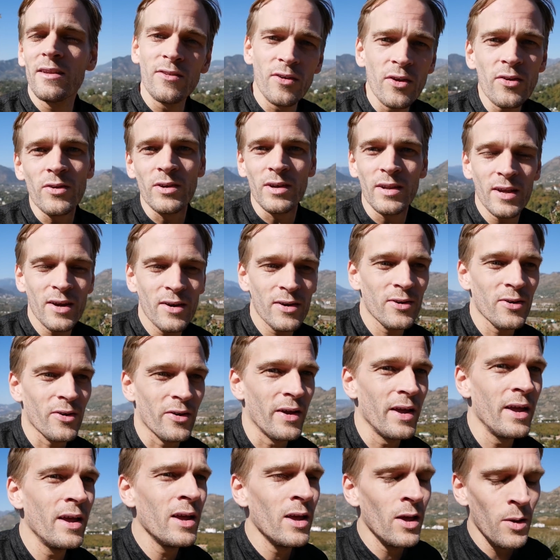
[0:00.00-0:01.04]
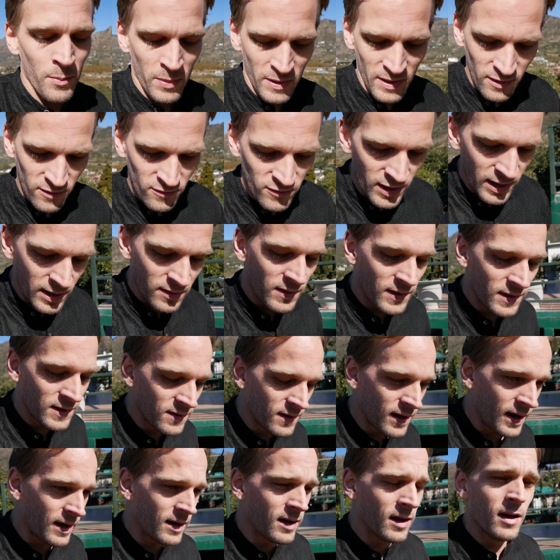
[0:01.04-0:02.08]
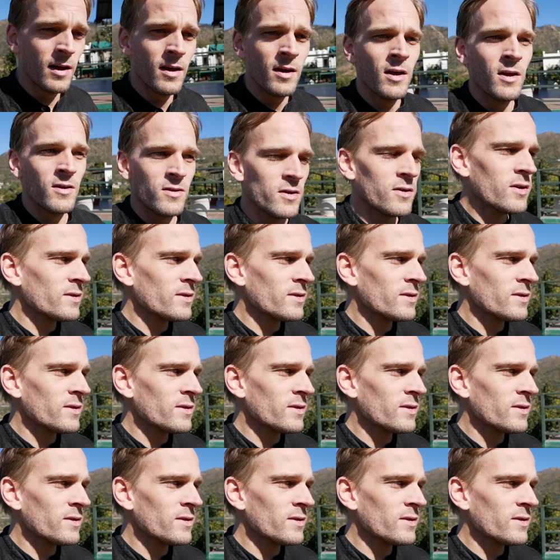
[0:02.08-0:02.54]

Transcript: union territory. But let's check this side. So you've